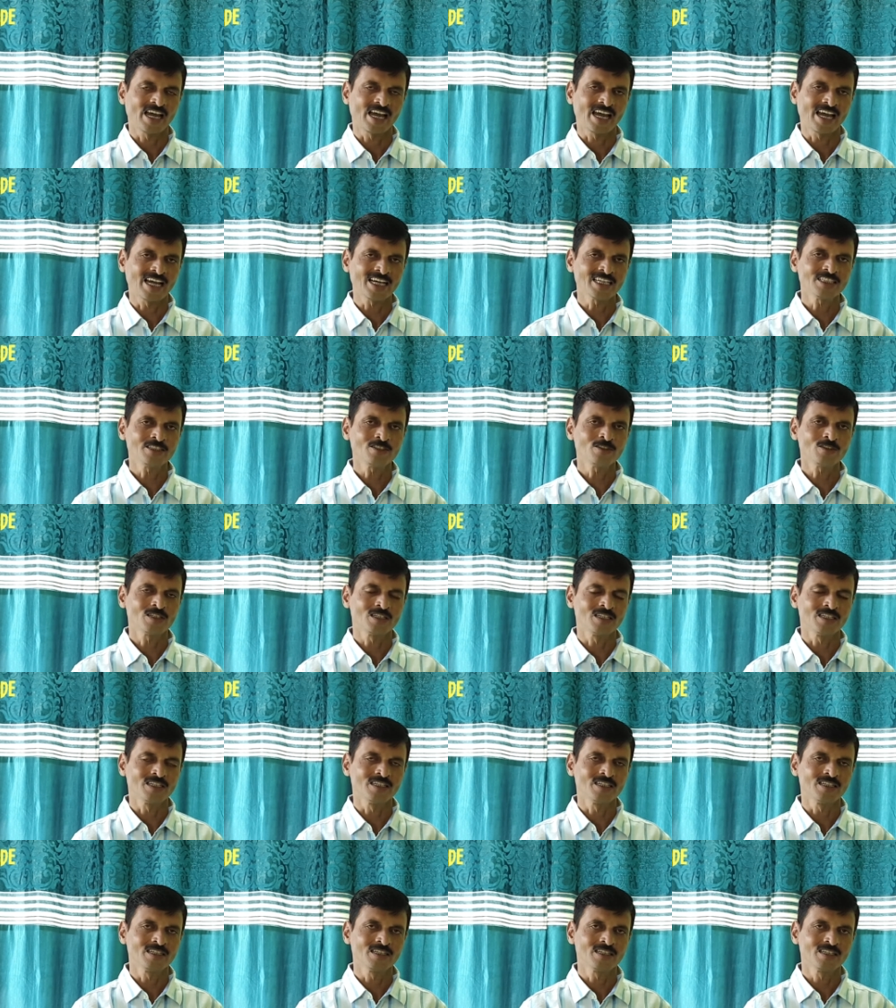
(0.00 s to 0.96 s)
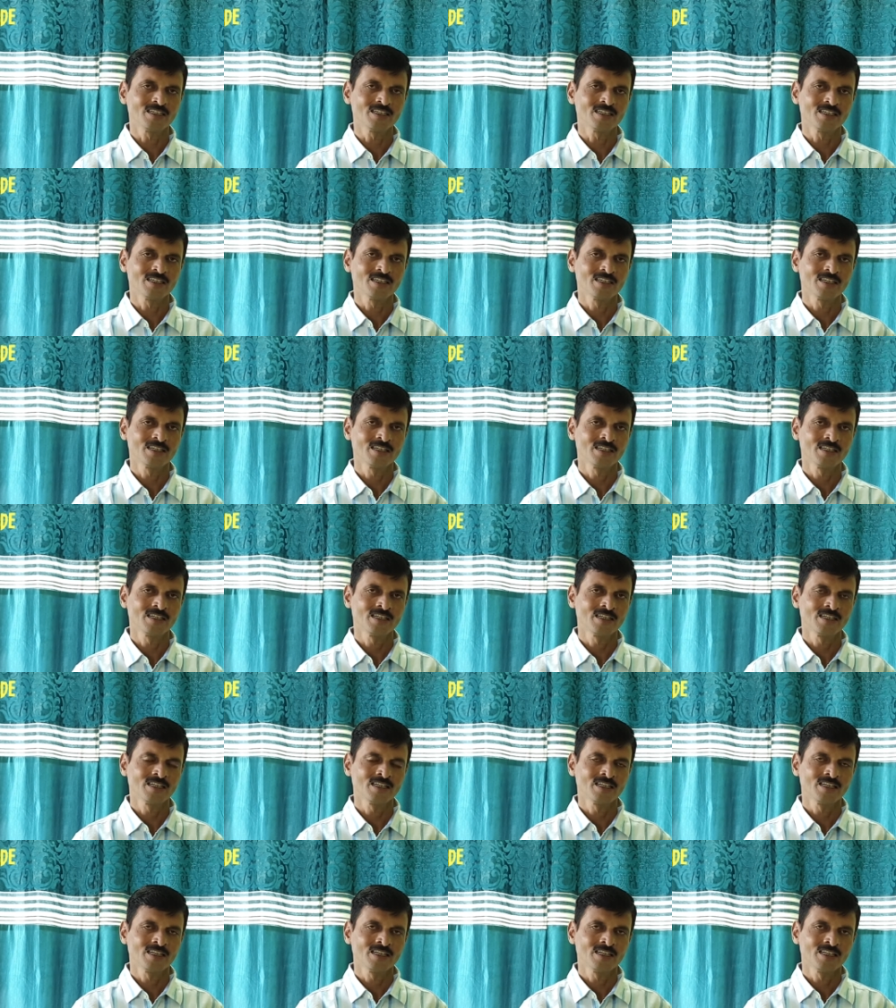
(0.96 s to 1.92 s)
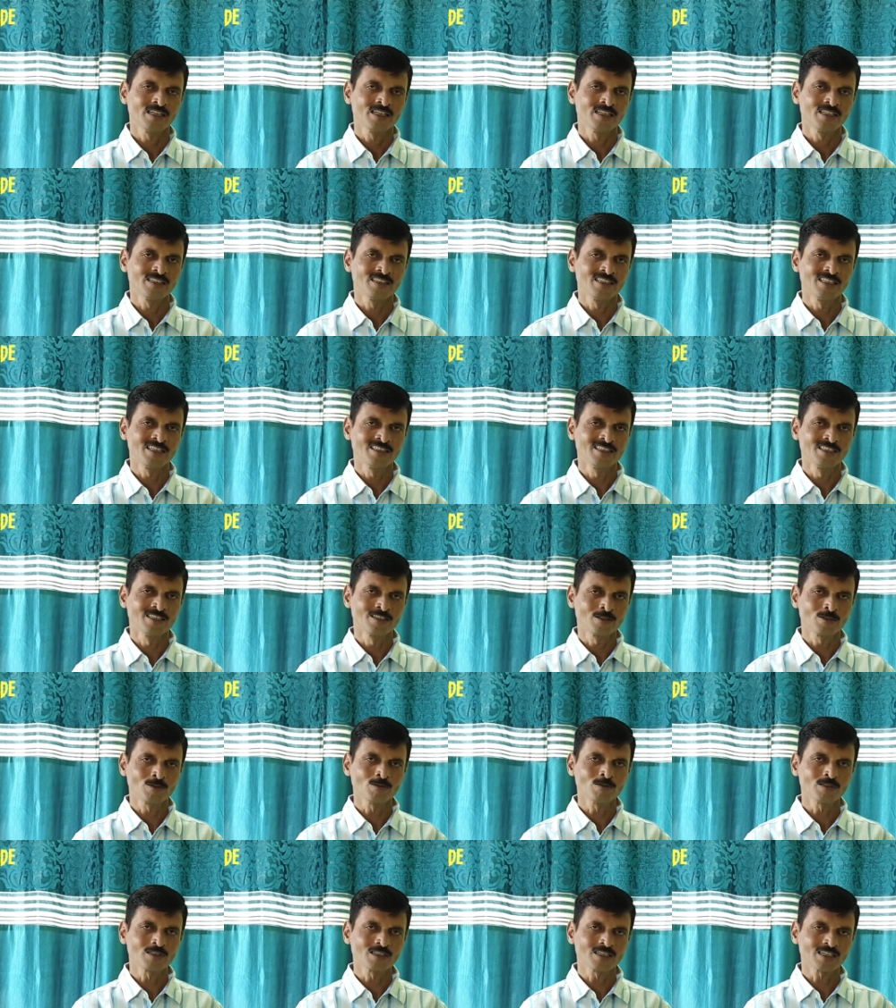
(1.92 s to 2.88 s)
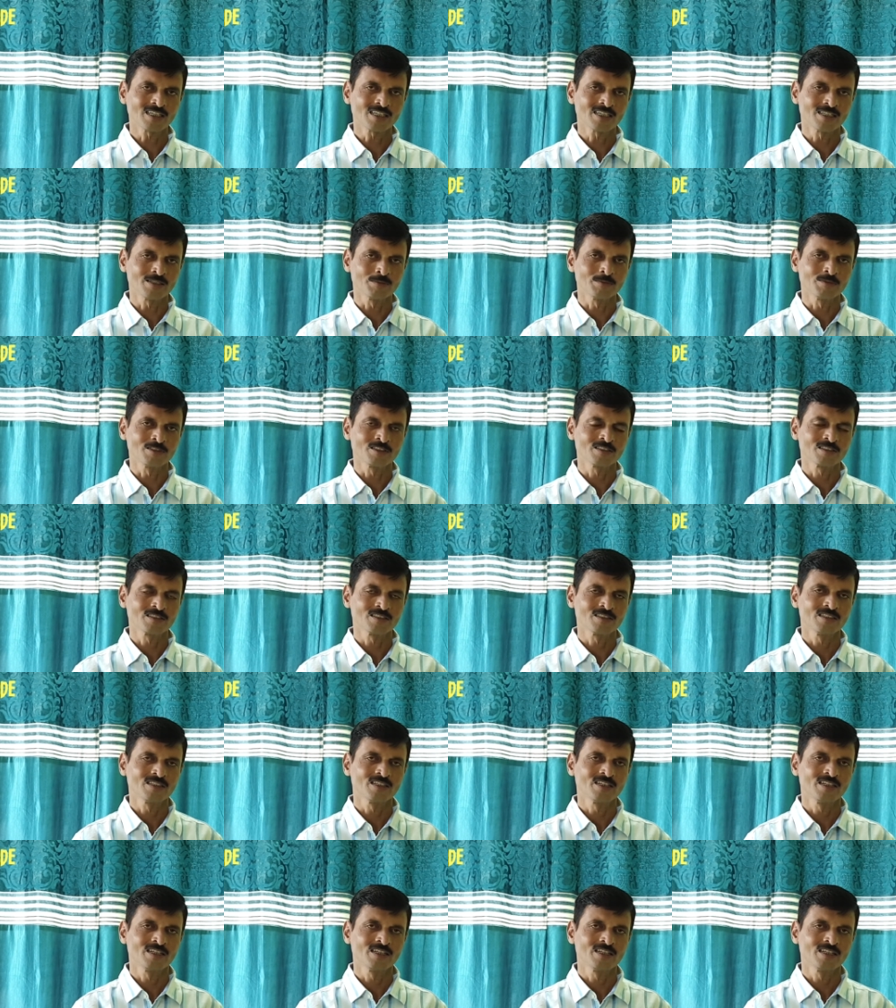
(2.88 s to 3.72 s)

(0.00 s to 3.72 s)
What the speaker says: Actually, these two terms